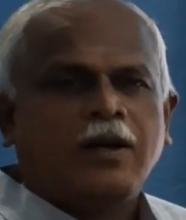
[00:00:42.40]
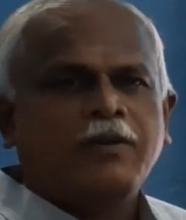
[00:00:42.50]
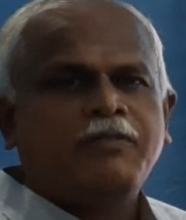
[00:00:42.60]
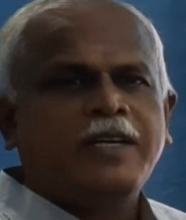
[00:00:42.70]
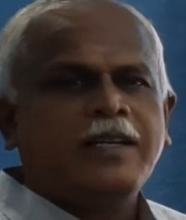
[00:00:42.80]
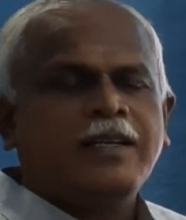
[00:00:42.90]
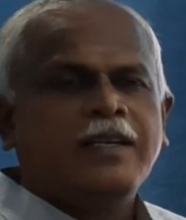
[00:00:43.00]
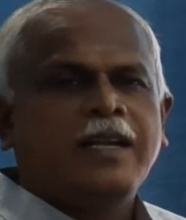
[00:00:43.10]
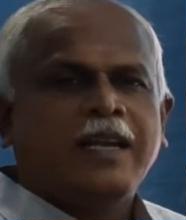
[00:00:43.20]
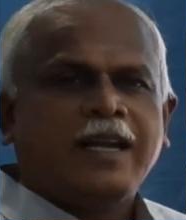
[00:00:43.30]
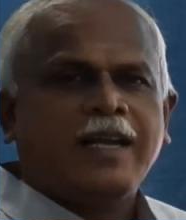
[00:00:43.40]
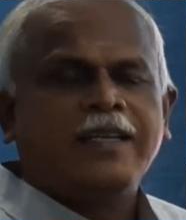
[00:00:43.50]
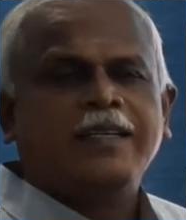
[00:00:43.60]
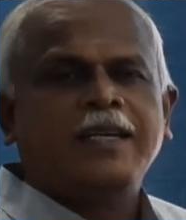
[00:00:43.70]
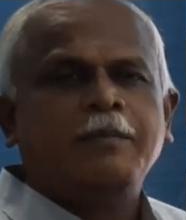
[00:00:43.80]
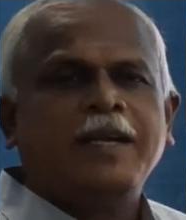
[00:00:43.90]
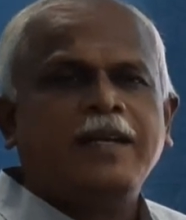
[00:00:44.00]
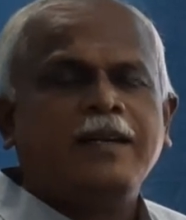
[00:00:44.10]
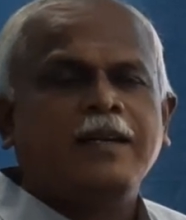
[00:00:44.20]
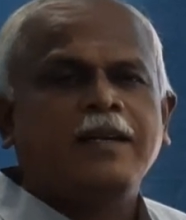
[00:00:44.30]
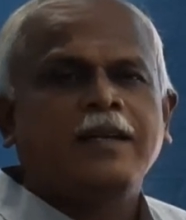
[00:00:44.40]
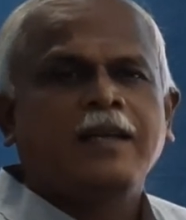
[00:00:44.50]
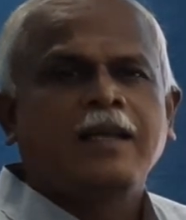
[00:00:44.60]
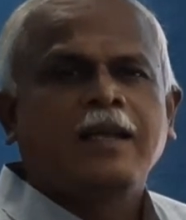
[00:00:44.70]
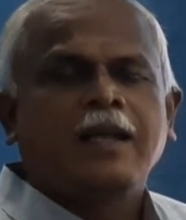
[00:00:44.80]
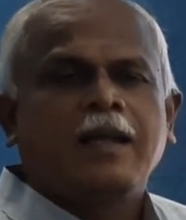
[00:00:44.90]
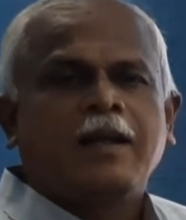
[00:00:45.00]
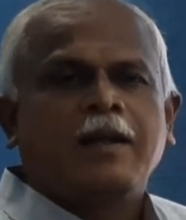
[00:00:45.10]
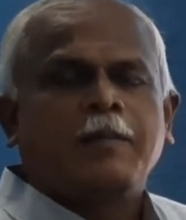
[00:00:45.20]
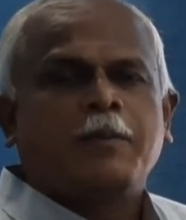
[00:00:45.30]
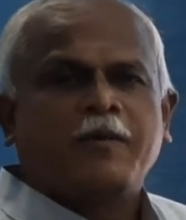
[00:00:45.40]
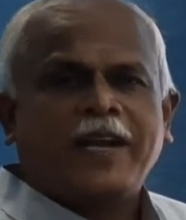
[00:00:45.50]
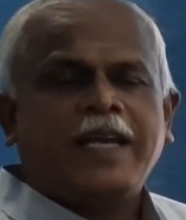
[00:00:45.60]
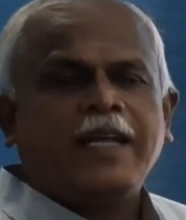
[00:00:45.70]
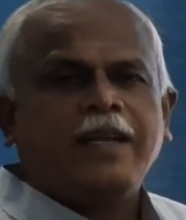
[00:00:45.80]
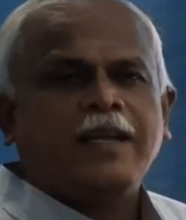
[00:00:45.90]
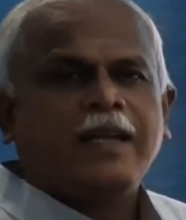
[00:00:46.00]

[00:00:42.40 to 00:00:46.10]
offer entertainment, providing